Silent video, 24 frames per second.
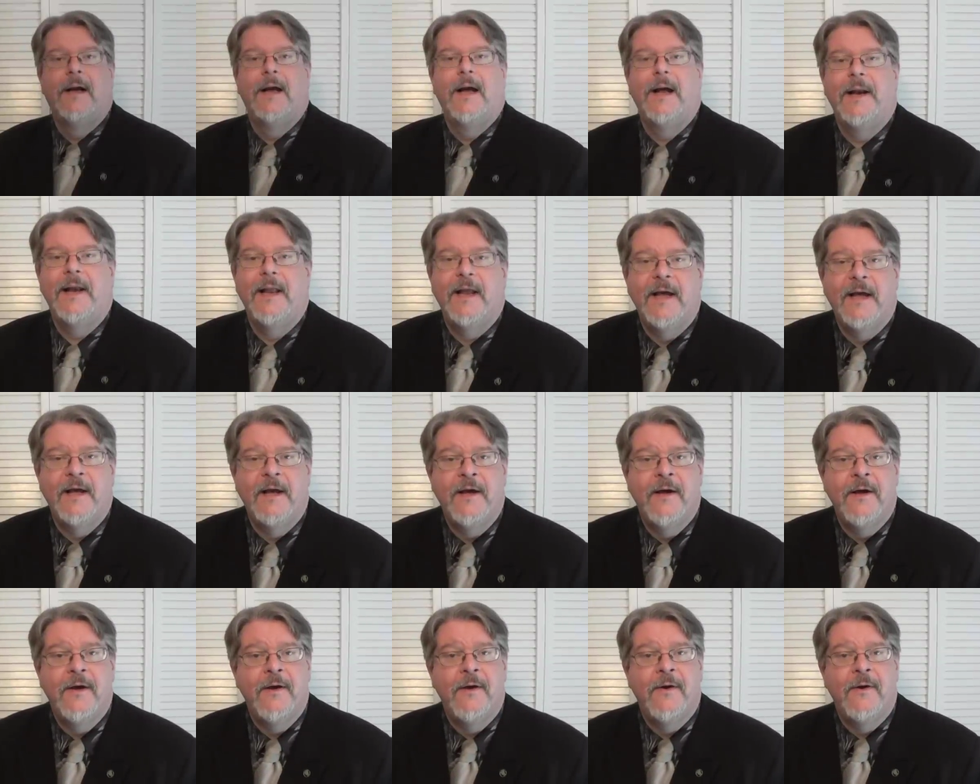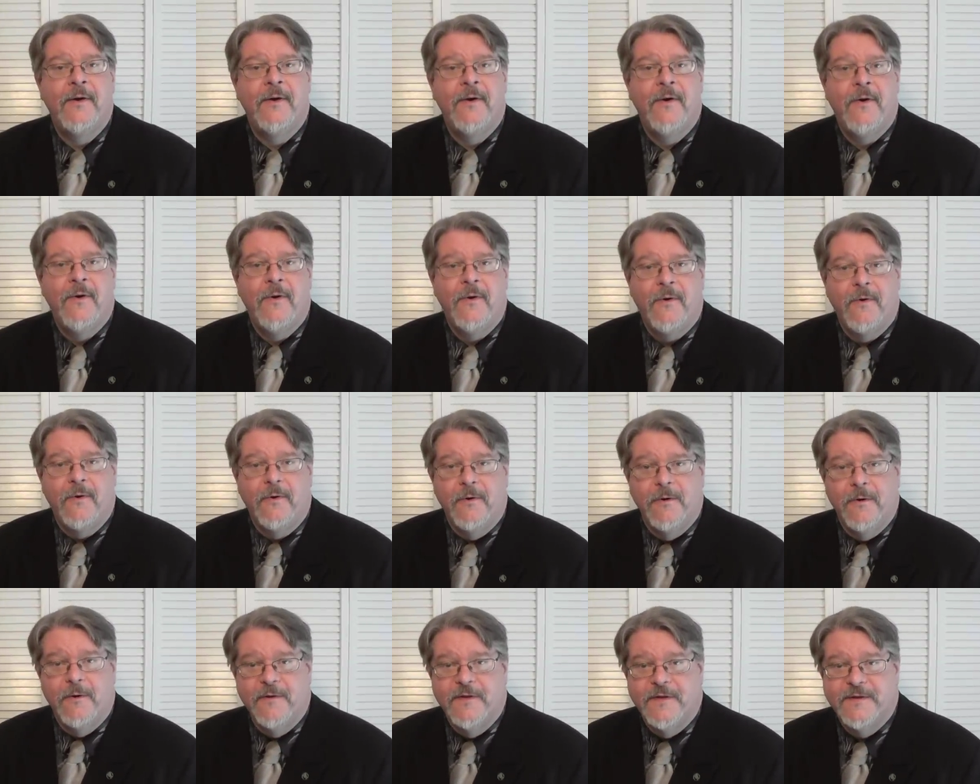
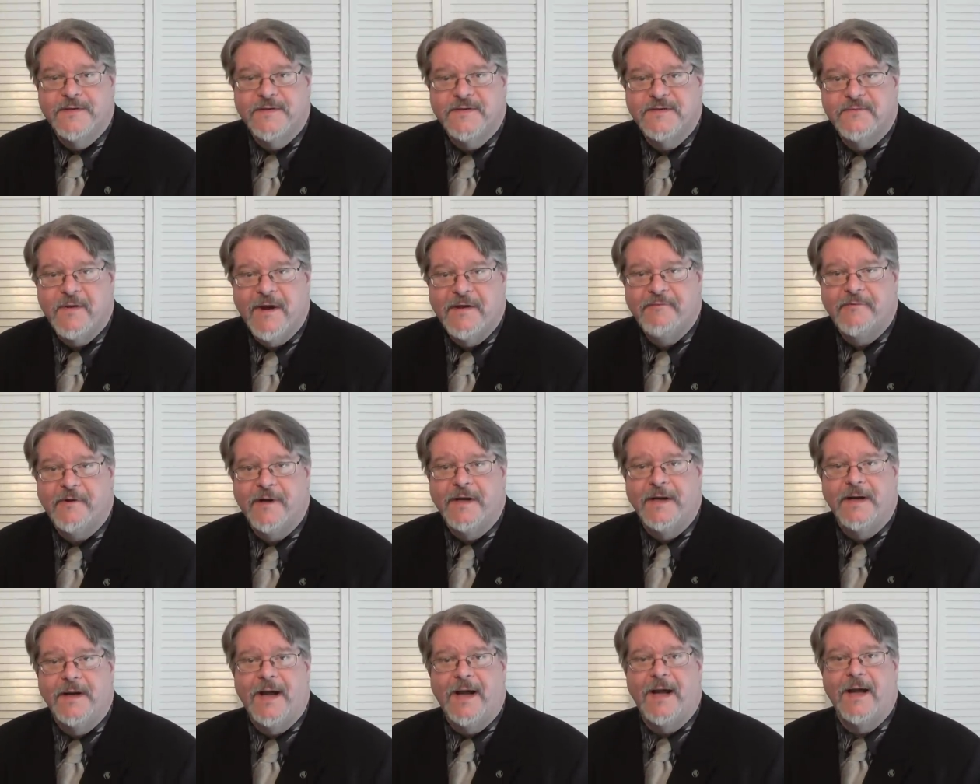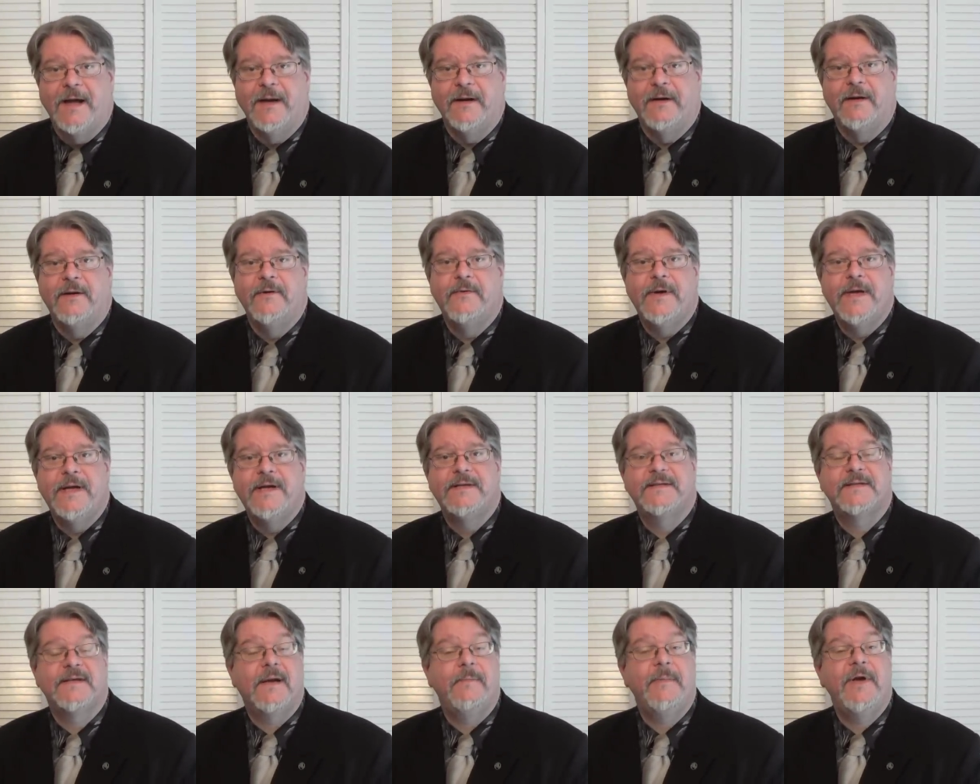Hello, this is Reverend Don
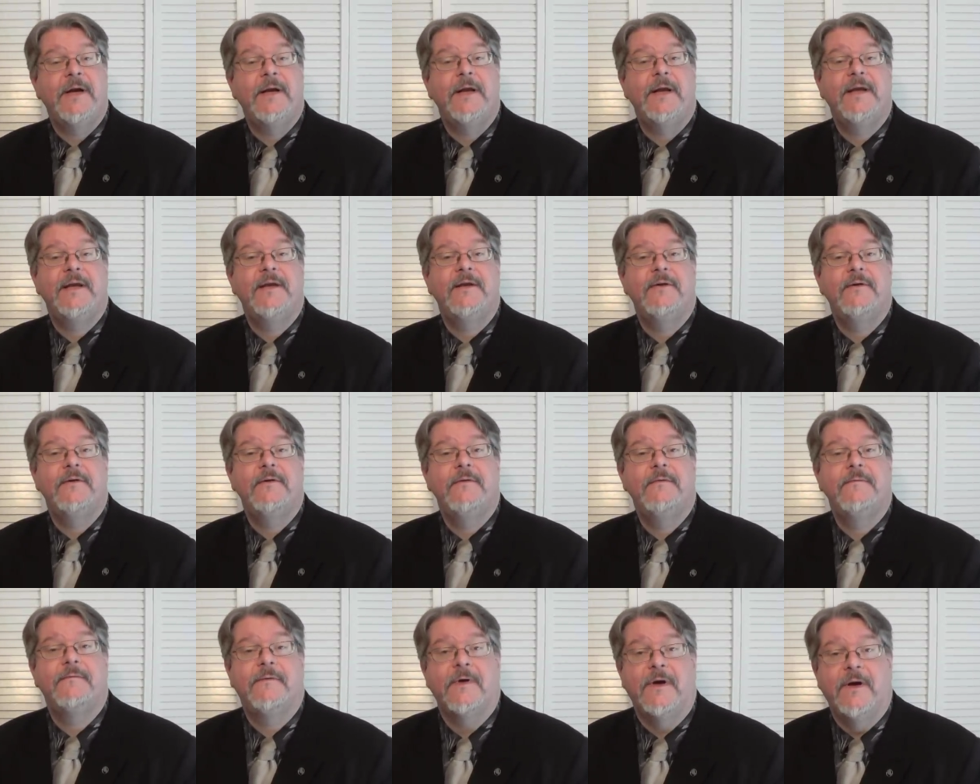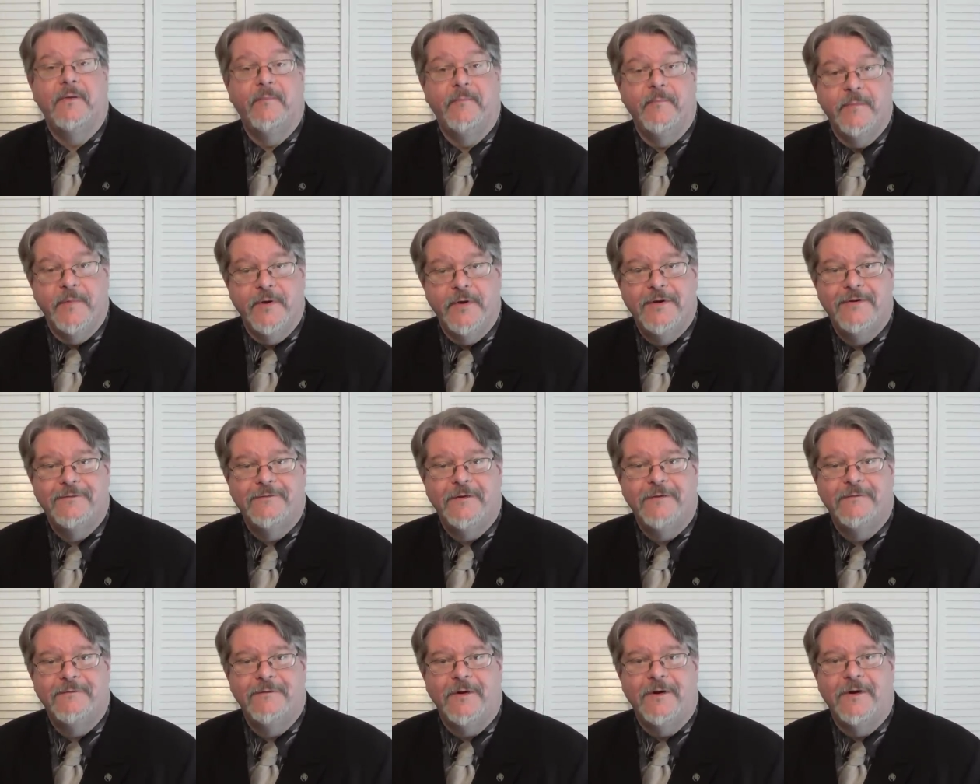Lewis coming to you from
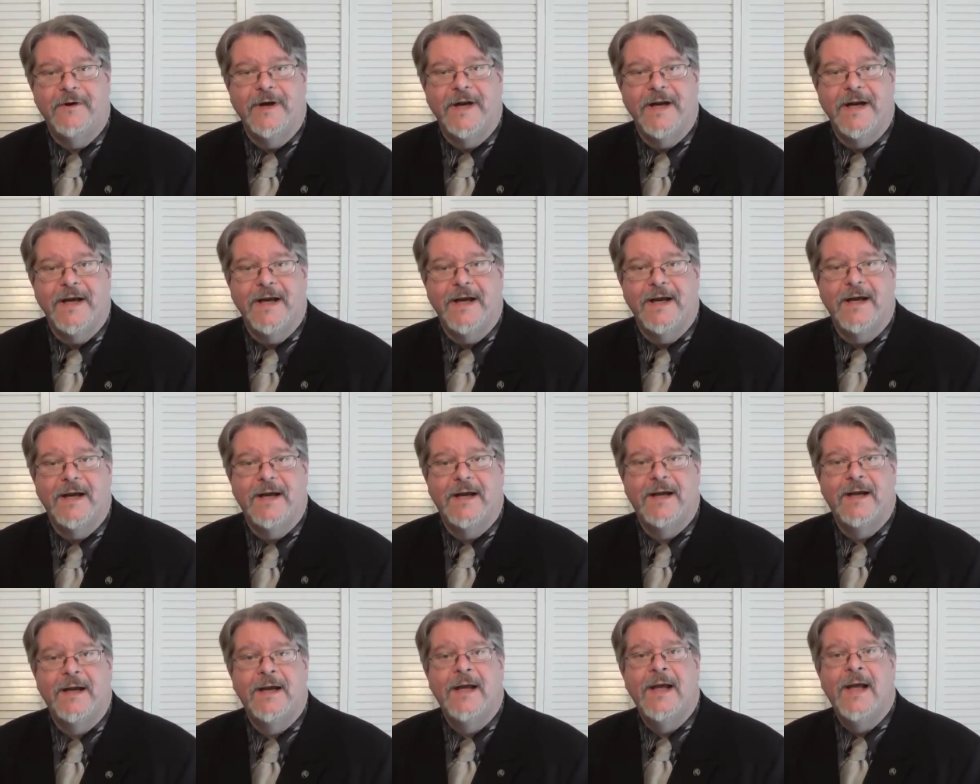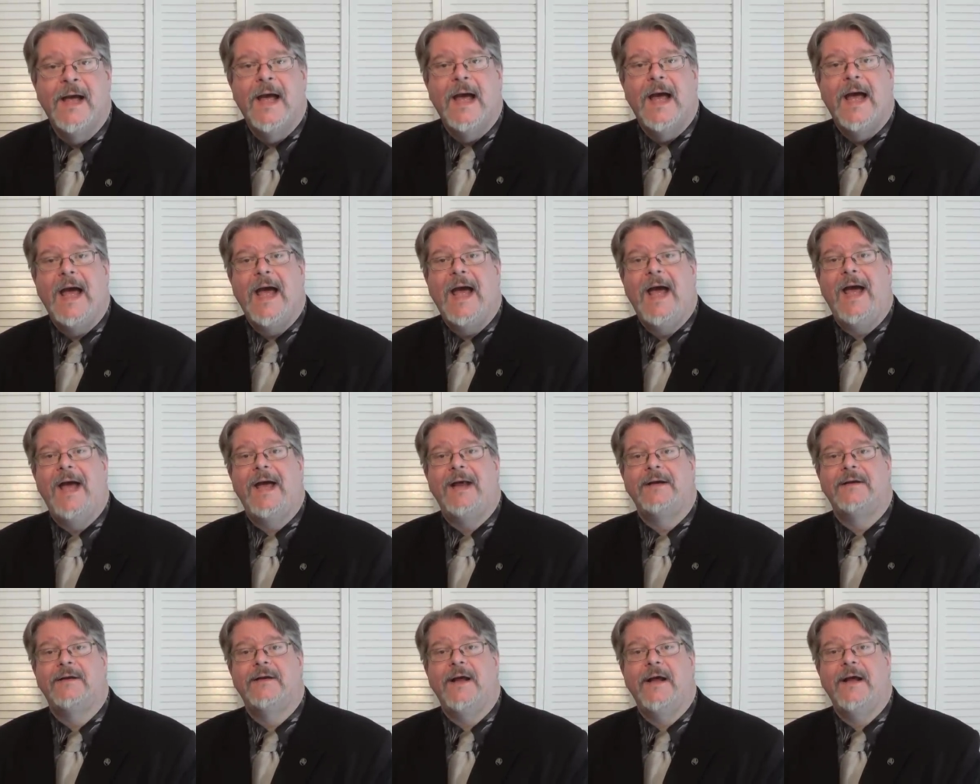beautiful Florida.
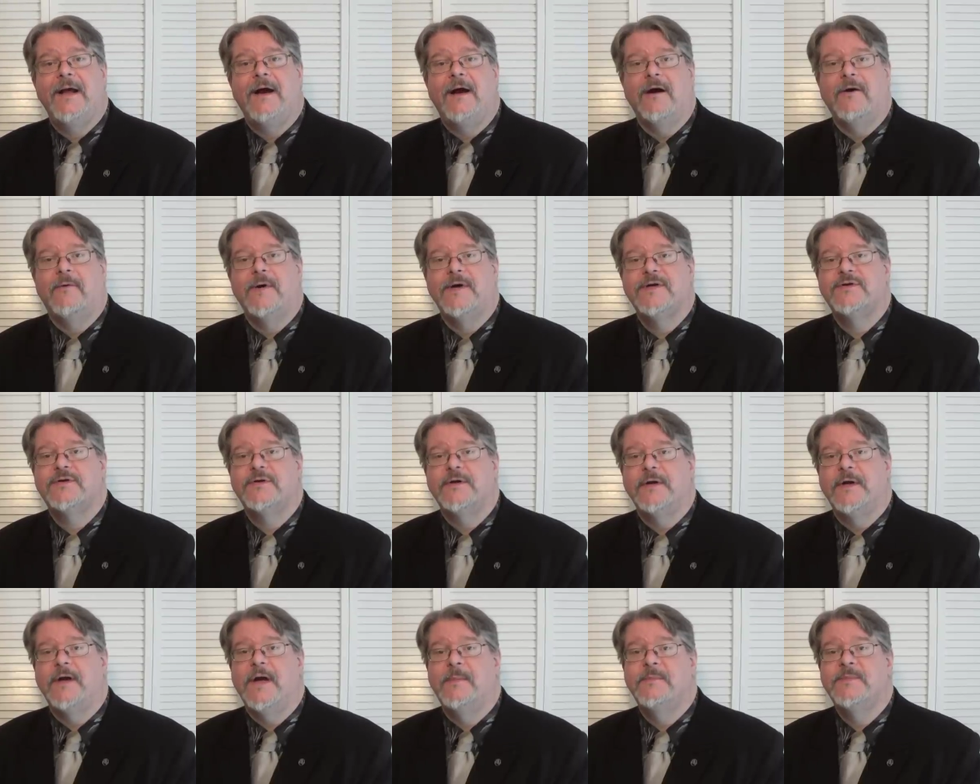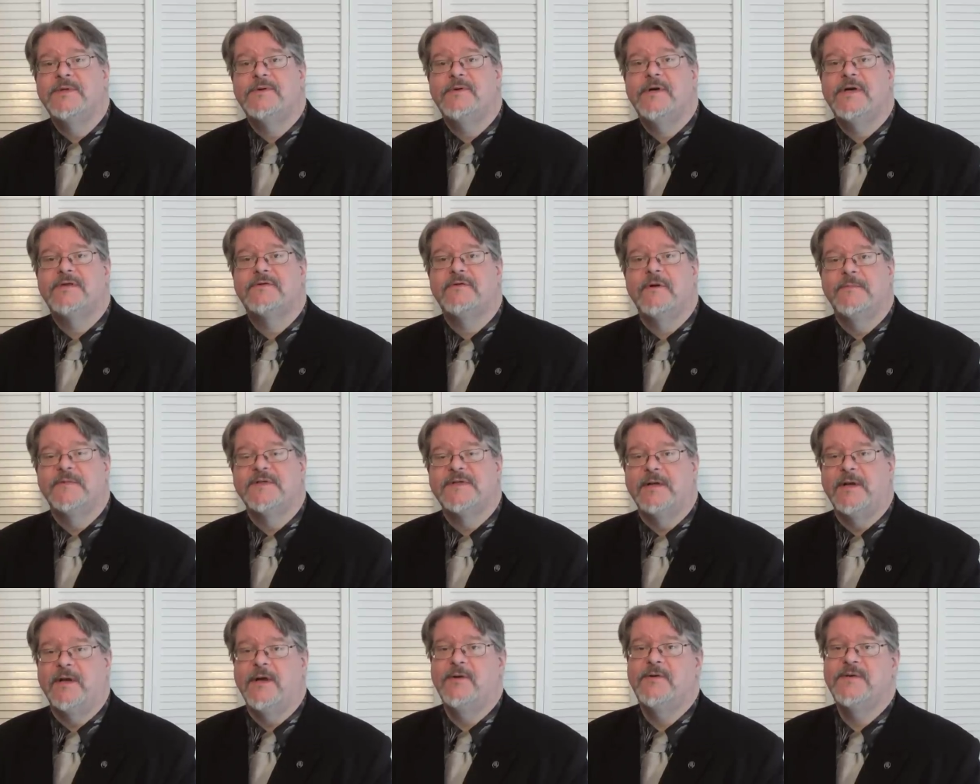And today our question comes to us from
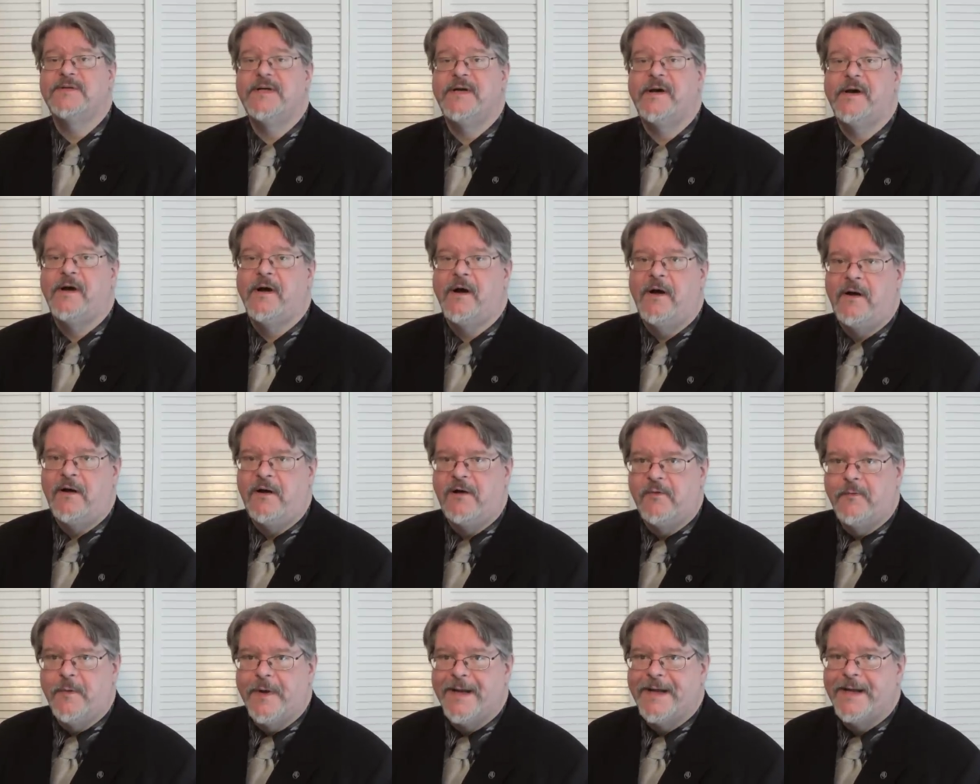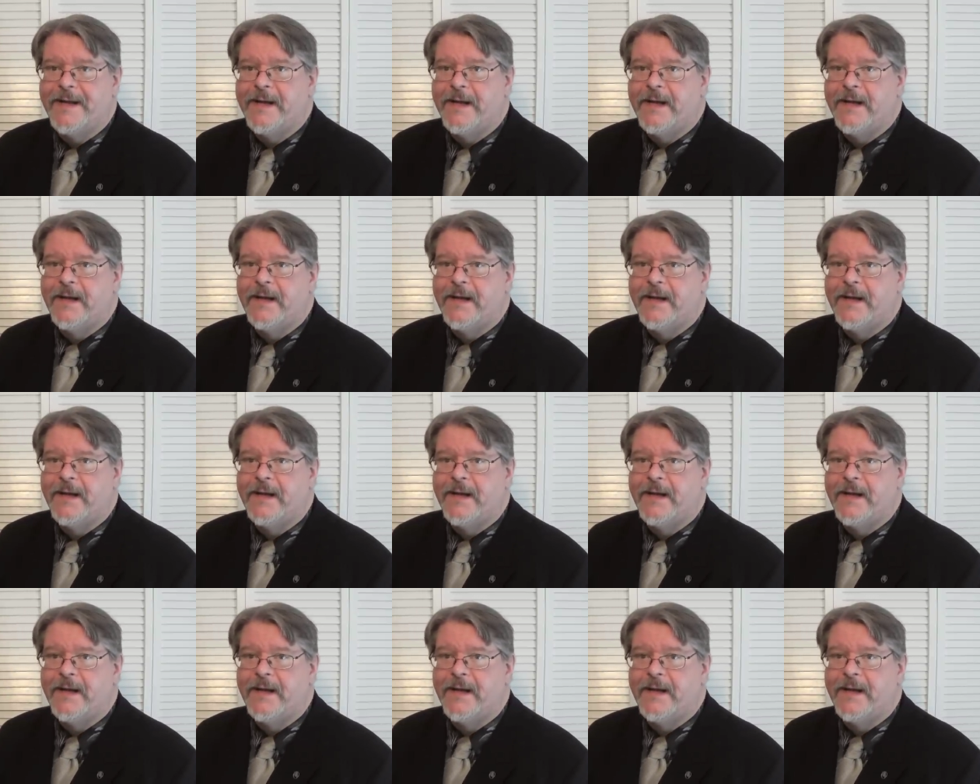Celosia Calway.